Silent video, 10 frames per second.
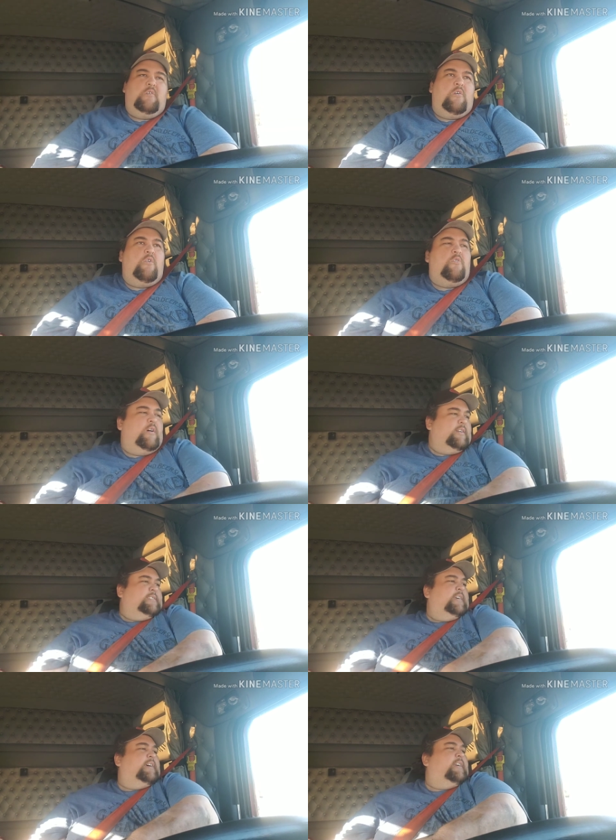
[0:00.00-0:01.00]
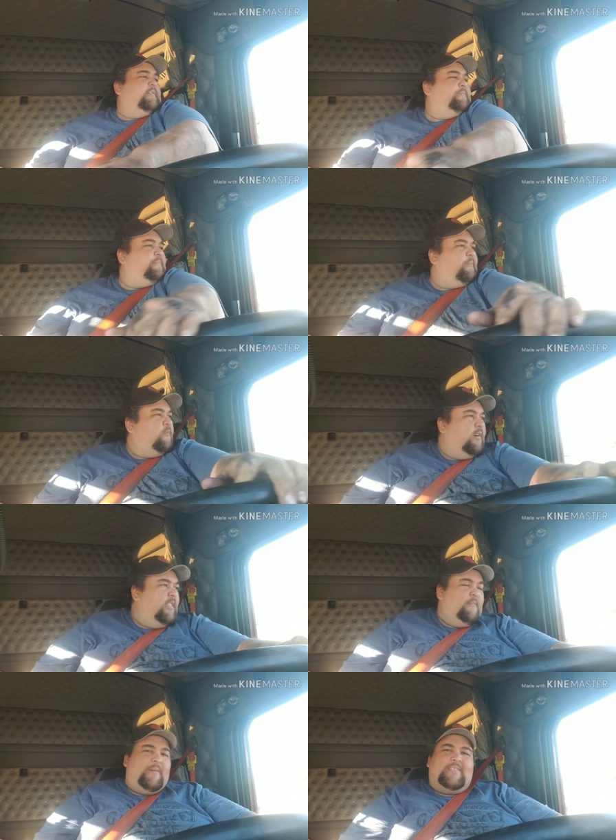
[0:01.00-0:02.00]
Oh, I'll tell you, one
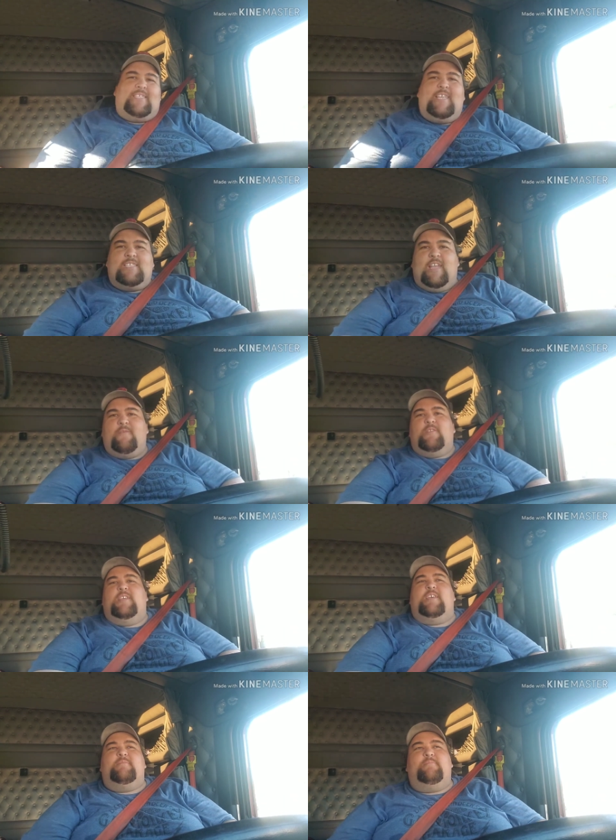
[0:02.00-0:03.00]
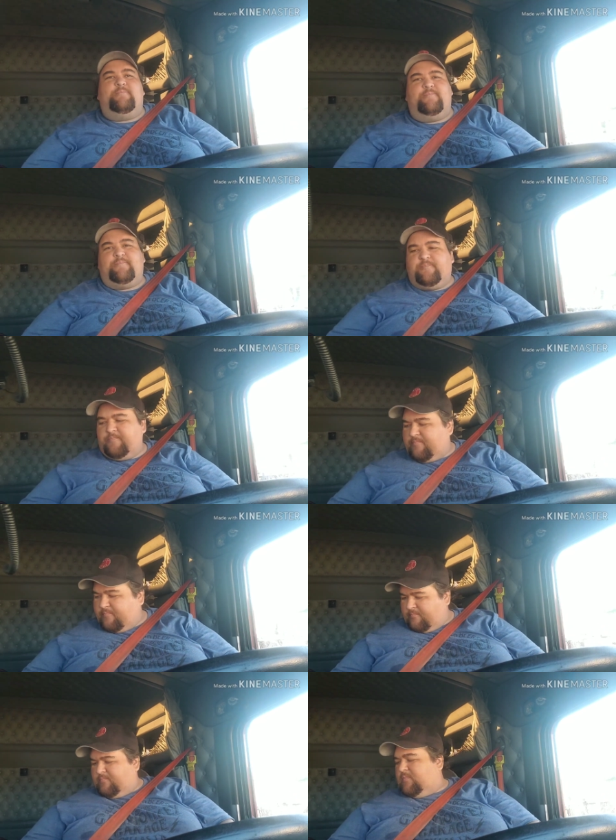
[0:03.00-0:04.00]
of the best things I ever did
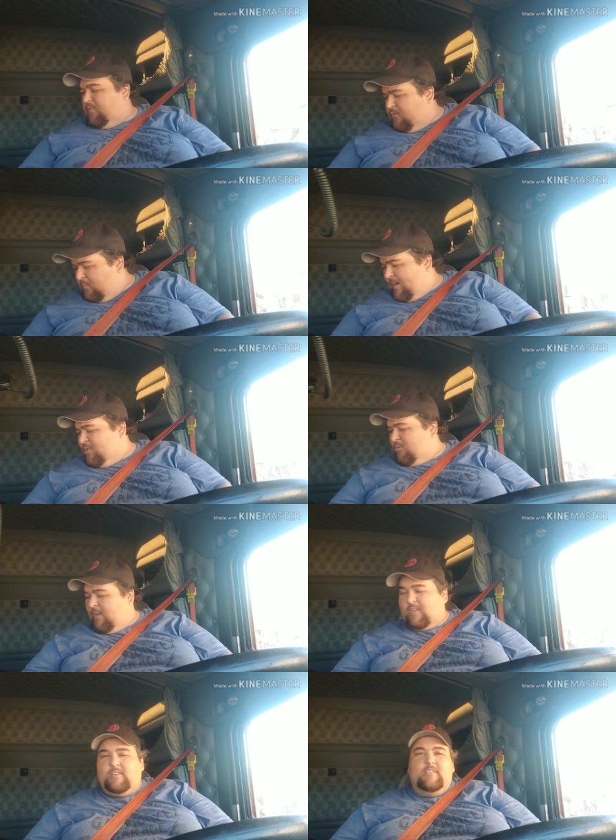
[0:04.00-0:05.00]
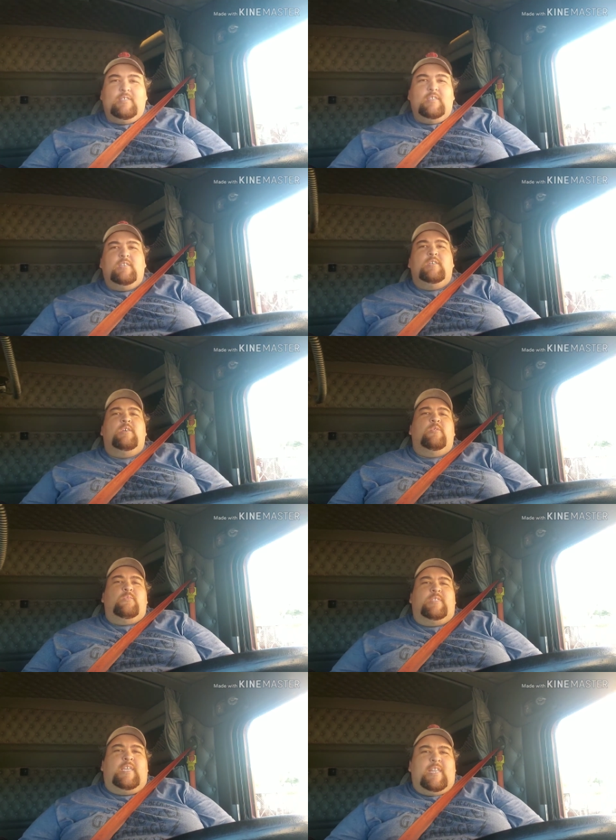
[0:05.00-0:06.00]
for my truck
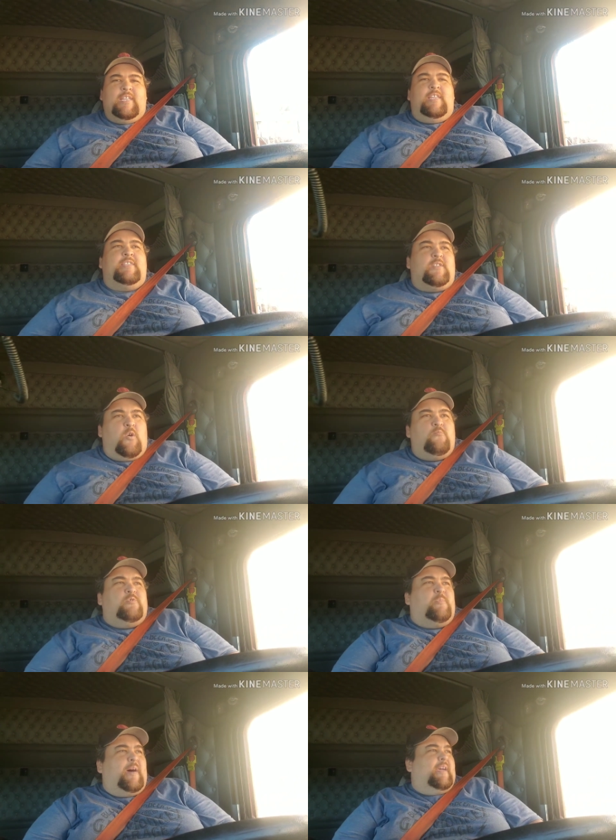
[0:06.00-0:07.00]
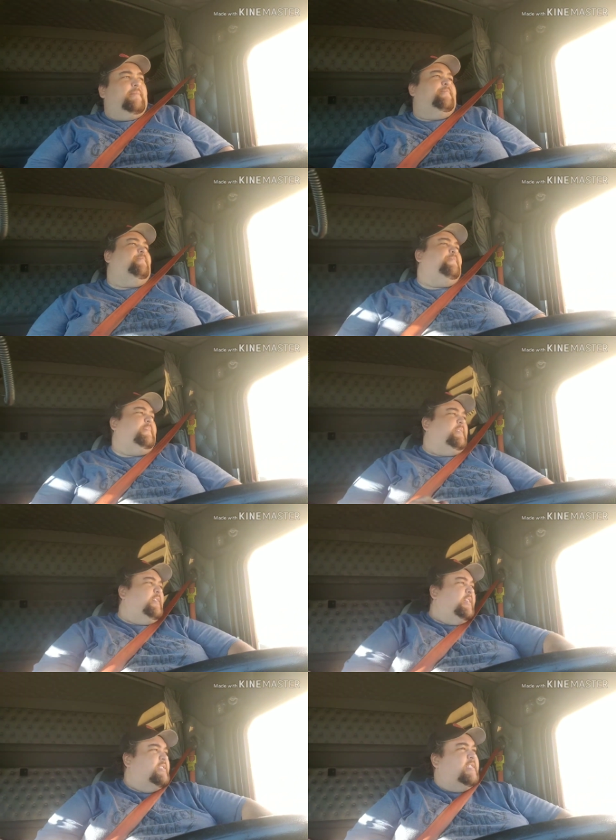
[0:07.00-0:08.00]
was get it its own spot.
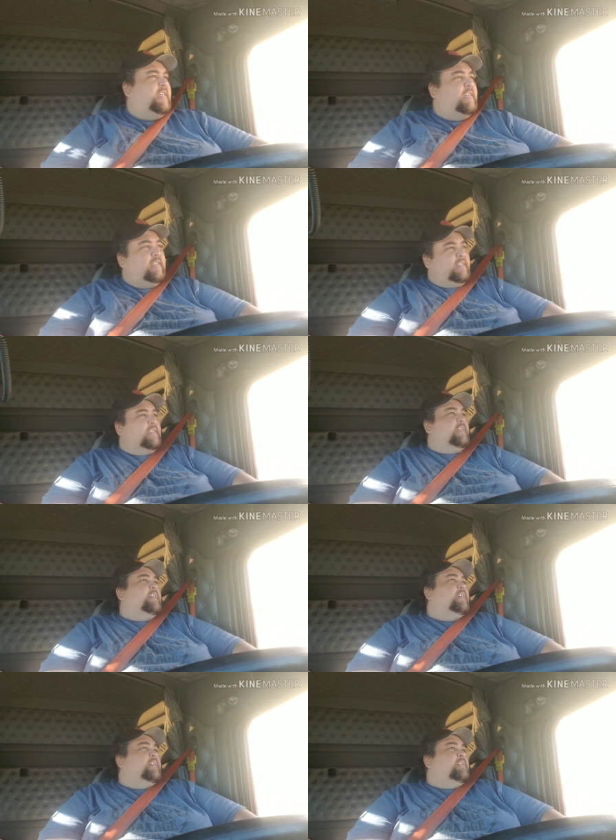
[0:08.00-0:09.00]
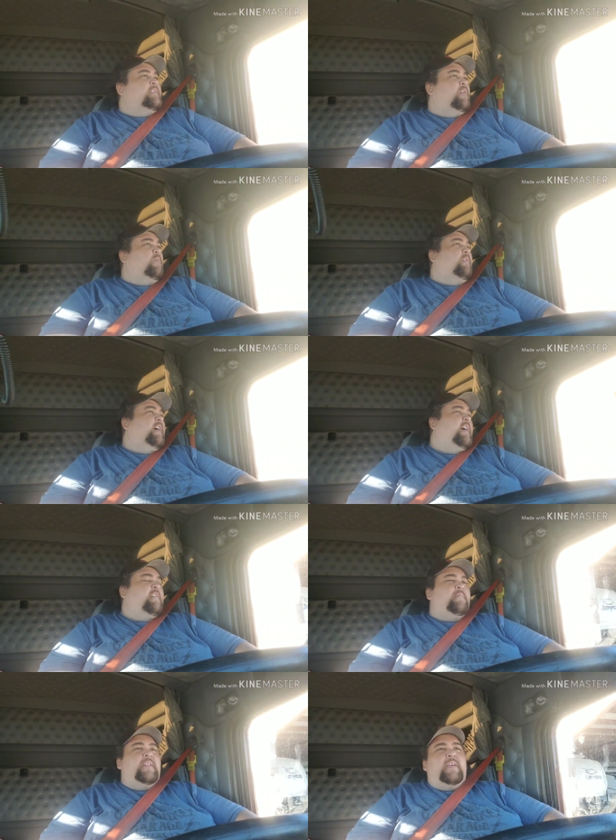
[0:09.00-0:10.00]
Seriously. So I
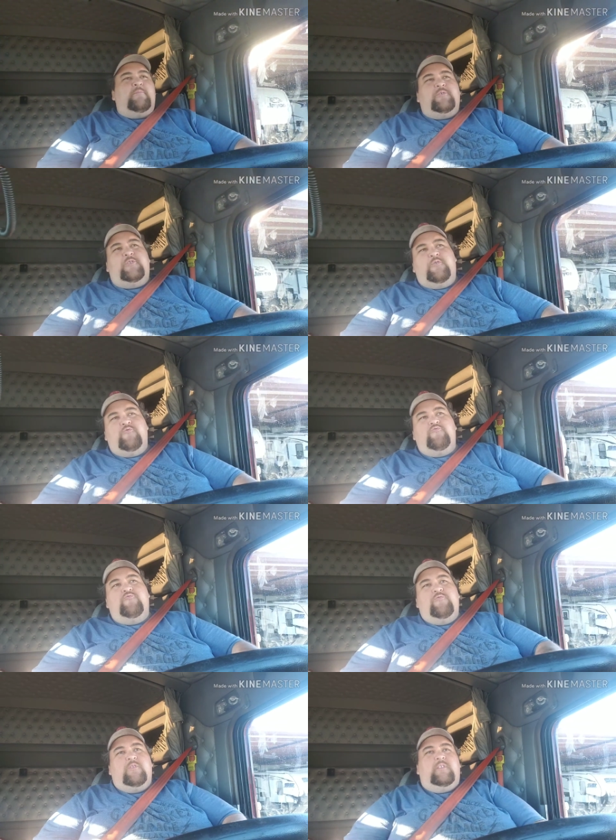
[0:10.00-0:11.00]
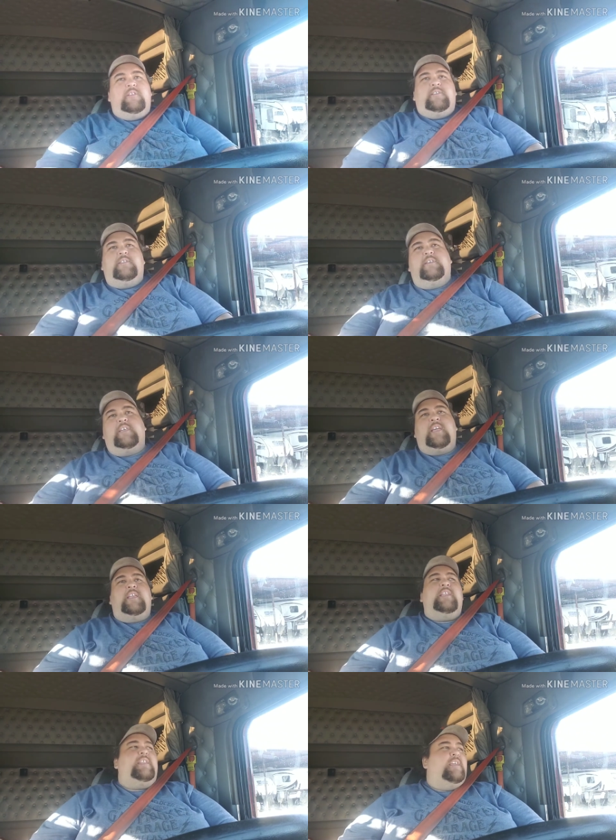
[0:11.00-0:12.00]
have been able to get
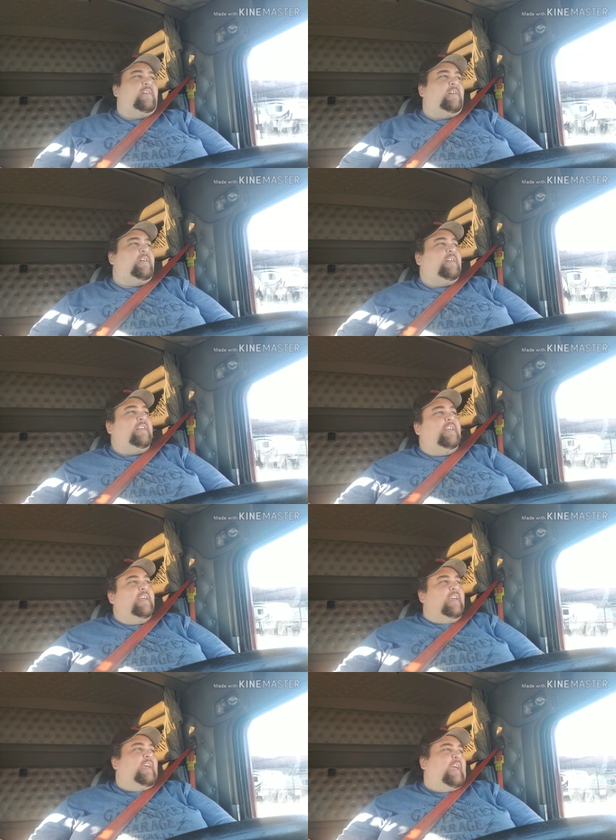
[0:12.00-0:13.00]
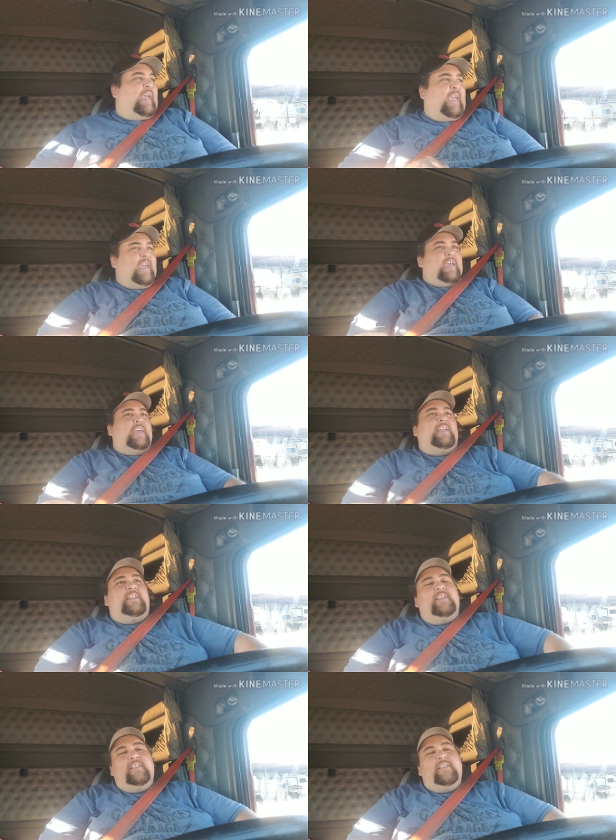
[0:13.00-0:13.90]
in here and